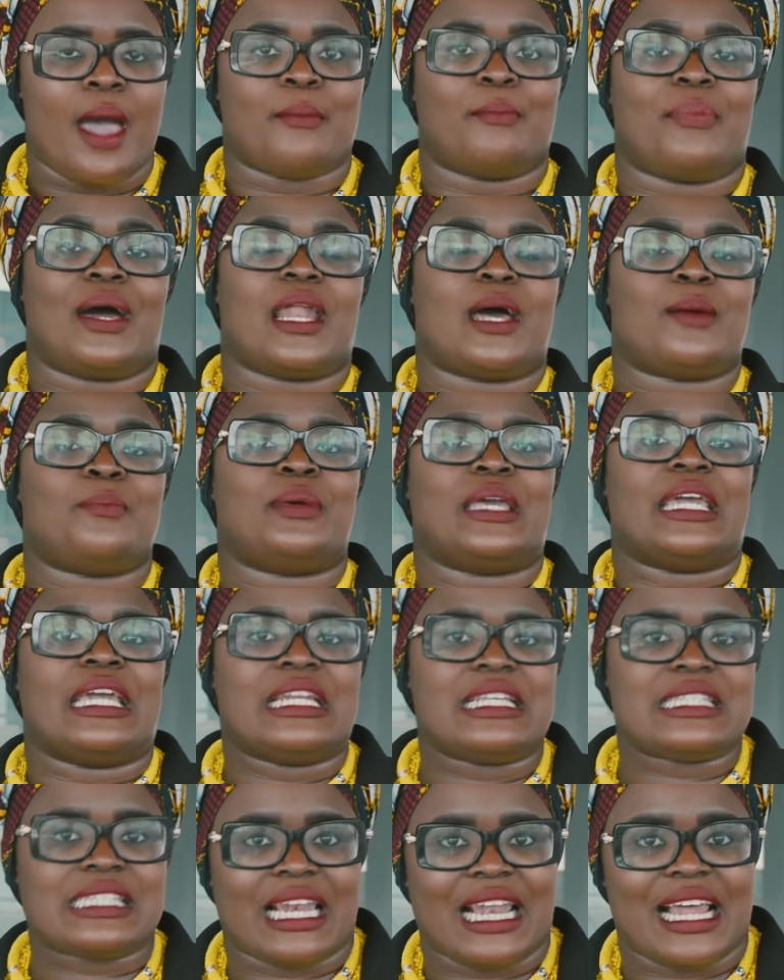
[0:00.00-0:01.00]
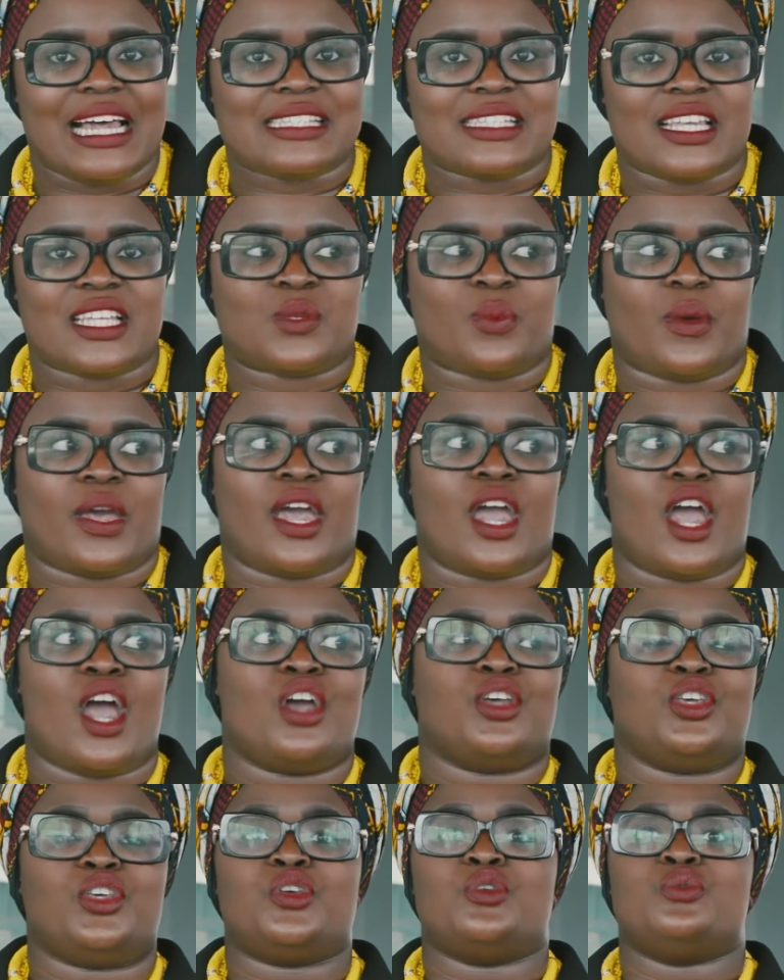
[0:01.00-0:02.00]
But a beginner's class is where
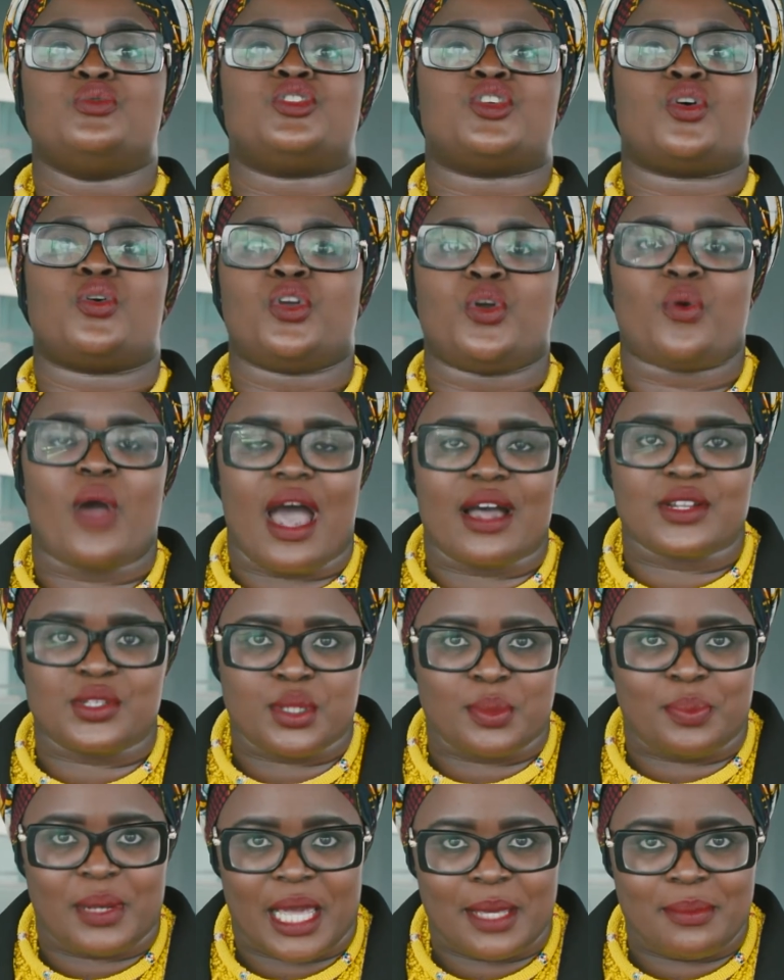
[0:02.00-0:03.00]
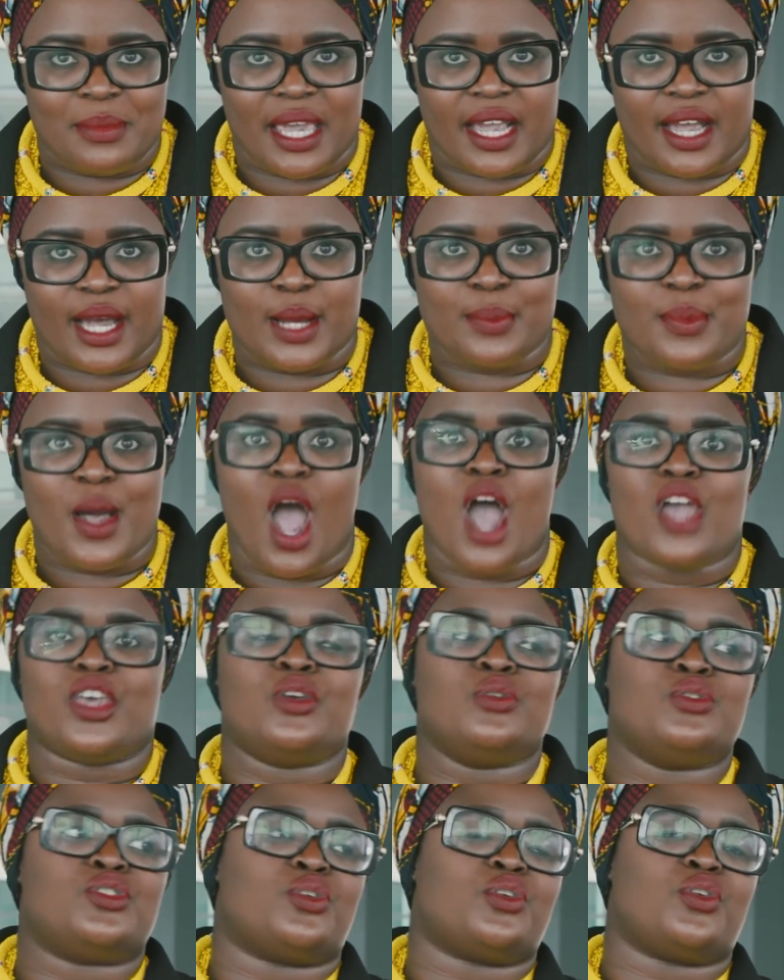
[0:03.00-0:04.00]
you don't know how to apply makeup,
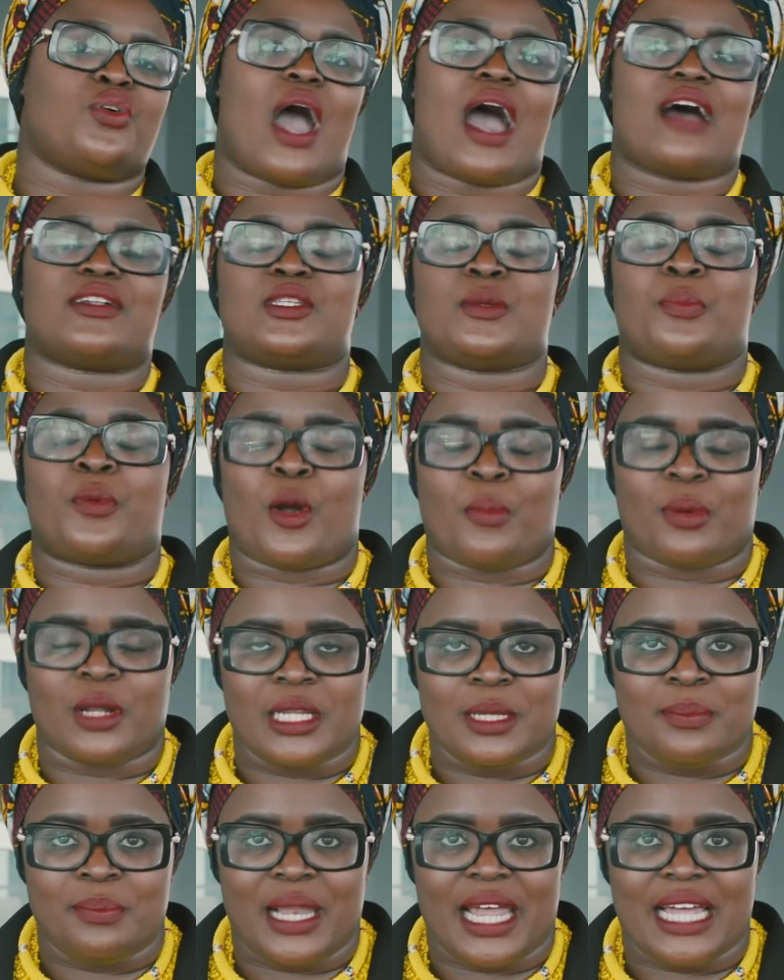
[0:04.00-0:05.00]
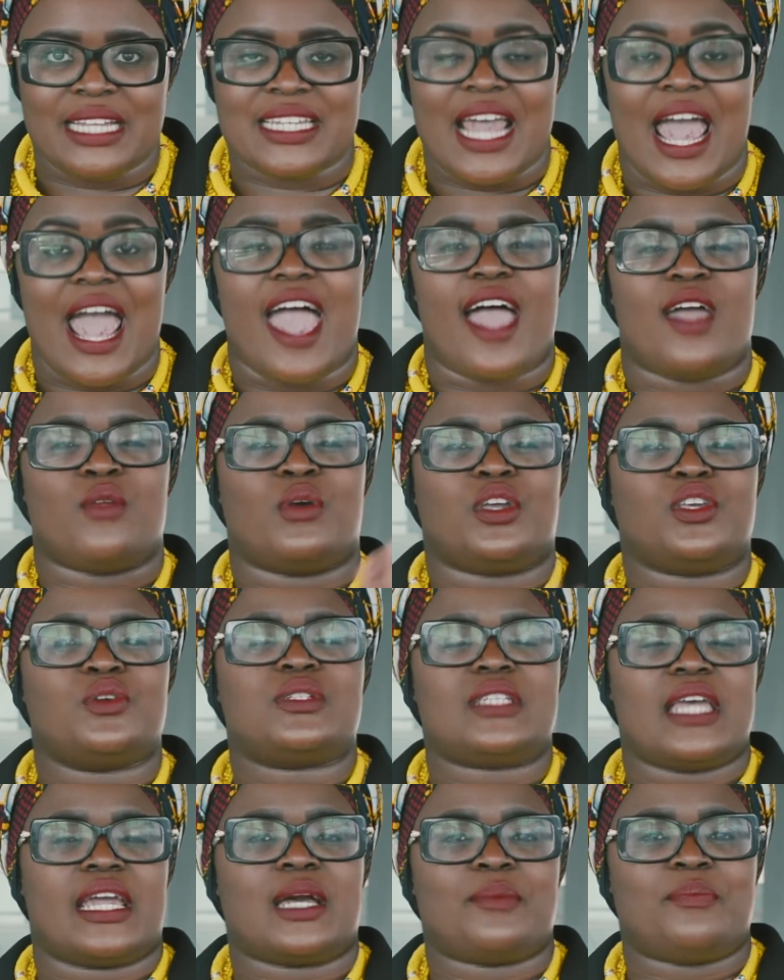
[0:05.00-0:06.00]
you don't know how to properly blend, and when you
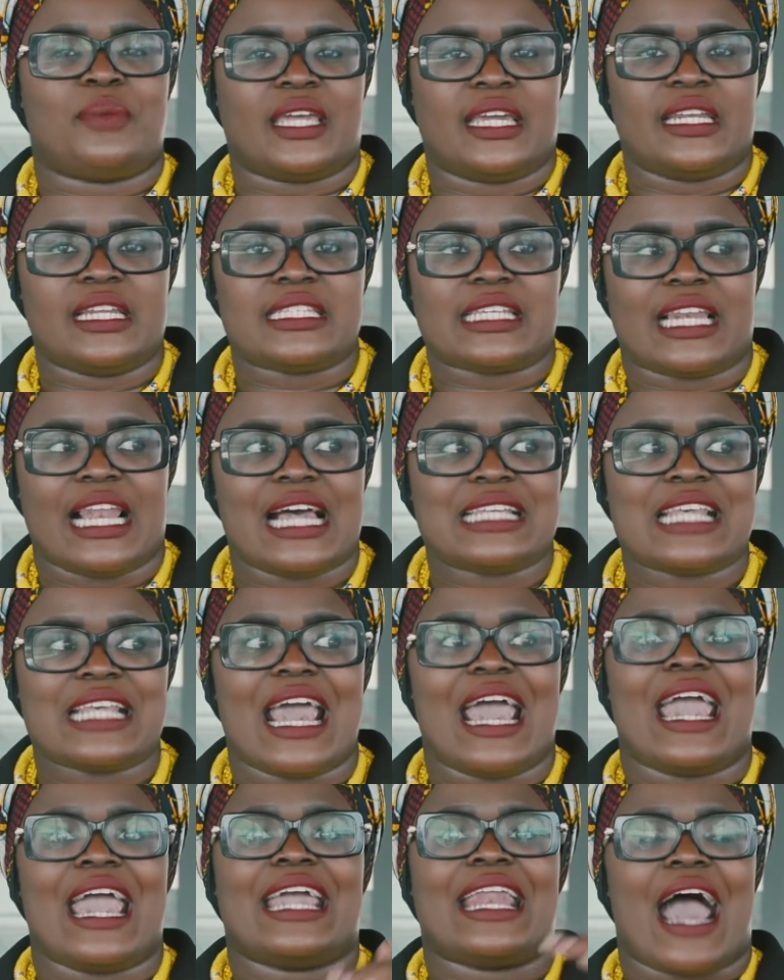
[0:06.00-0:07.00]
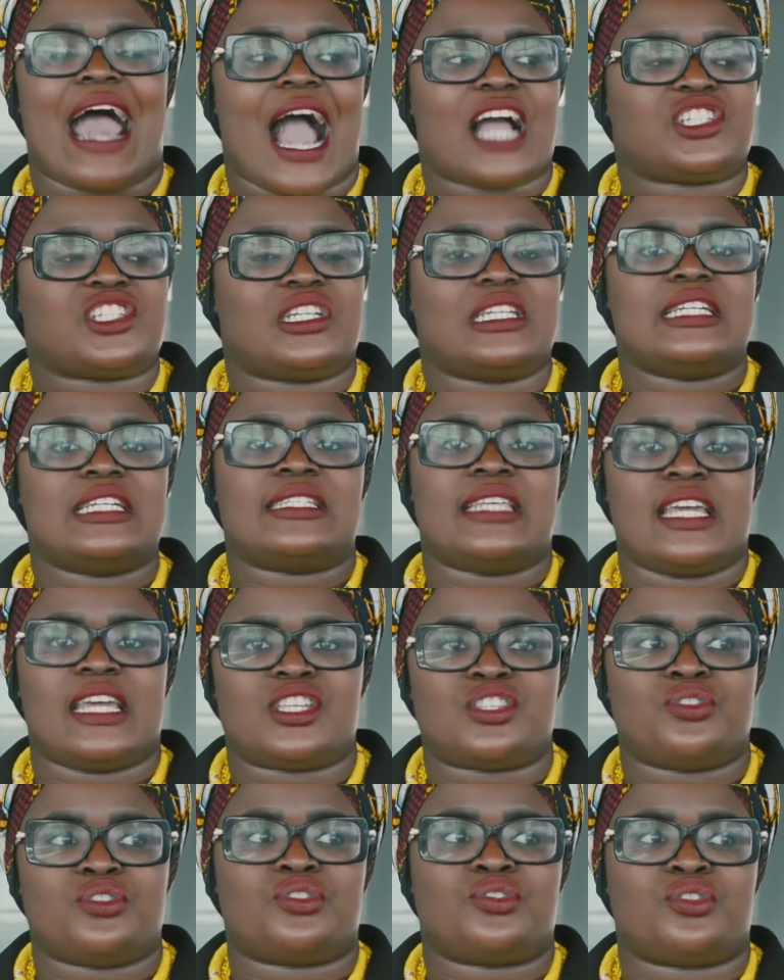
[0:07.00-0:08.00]
take a beginner's class, it actually
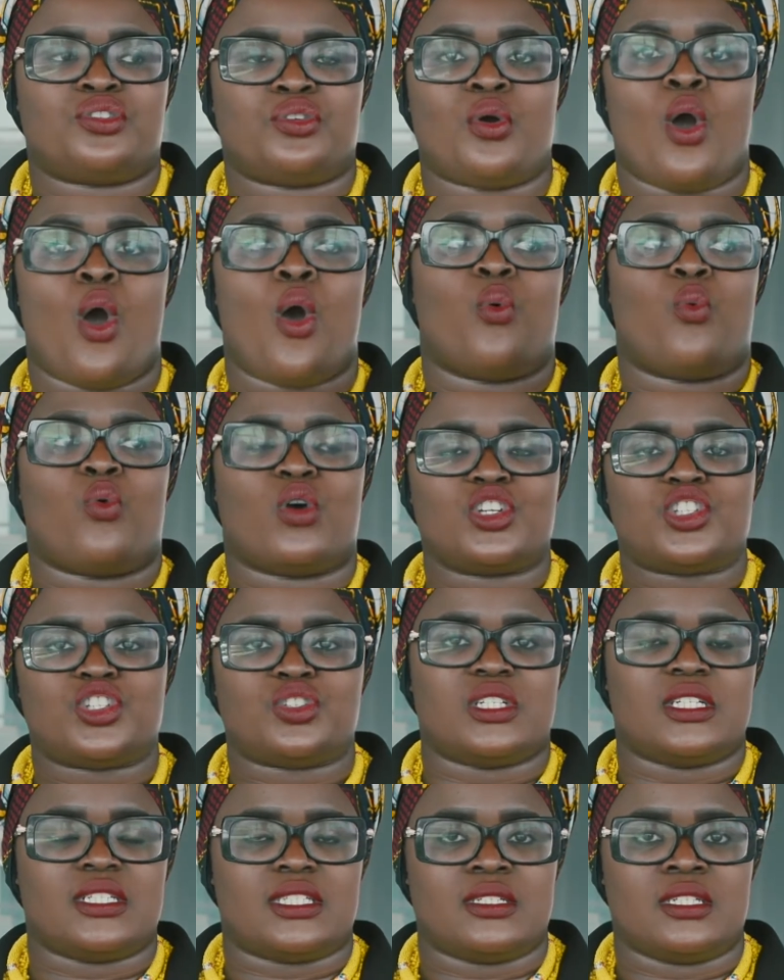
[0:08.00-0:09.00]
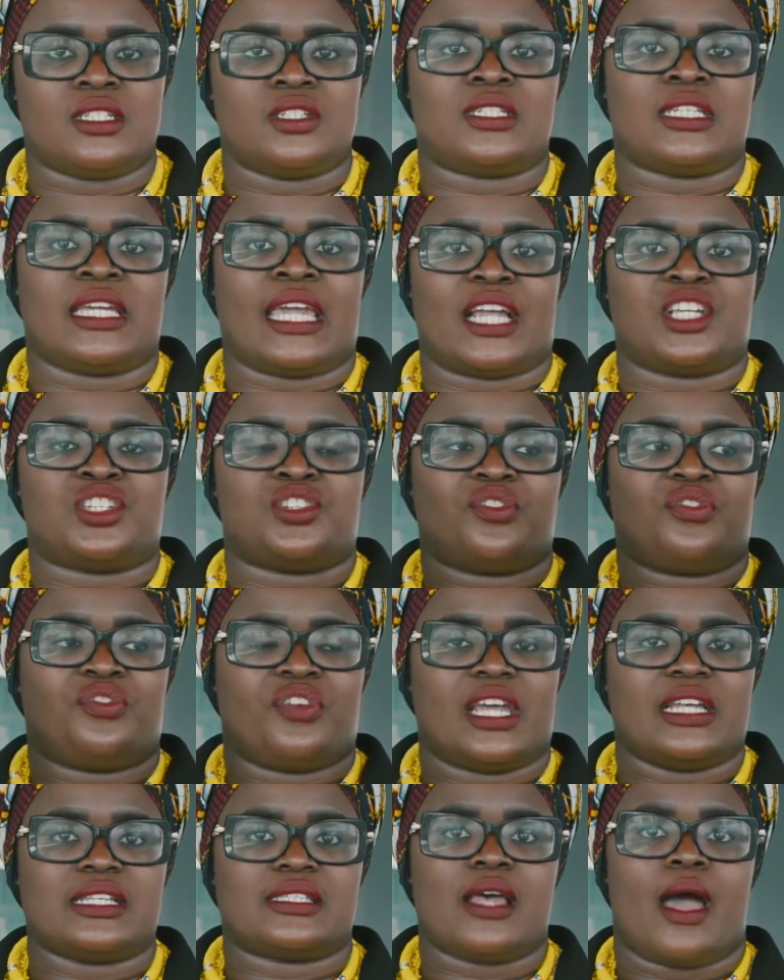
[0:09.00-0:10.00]
takes you through what you need to do to get your
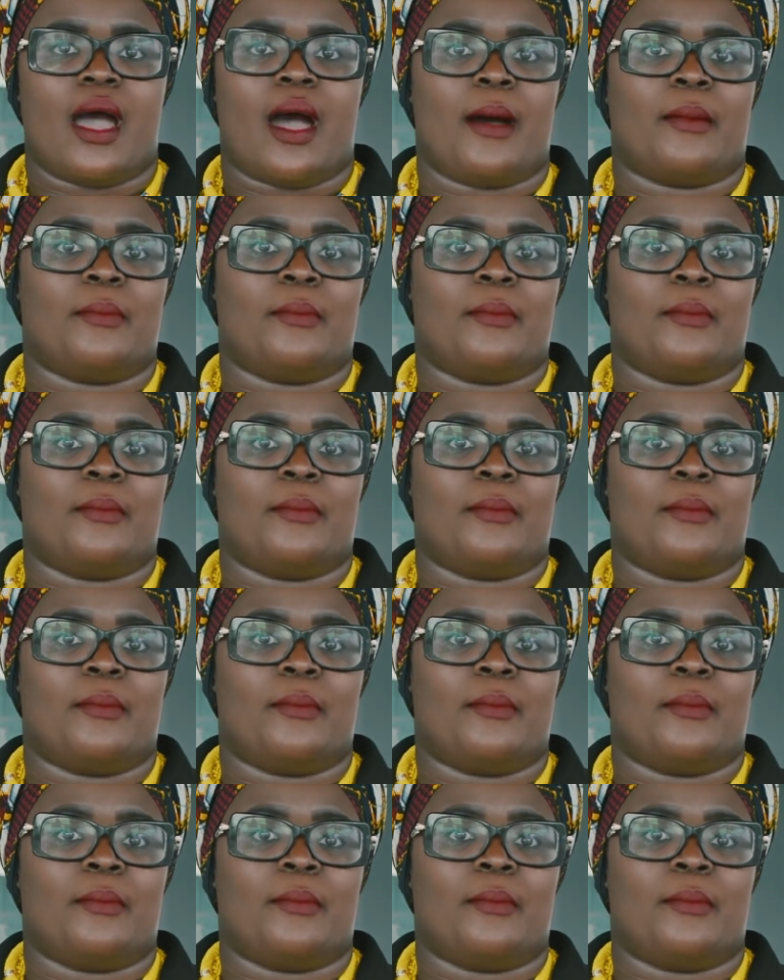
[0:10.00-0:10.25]
face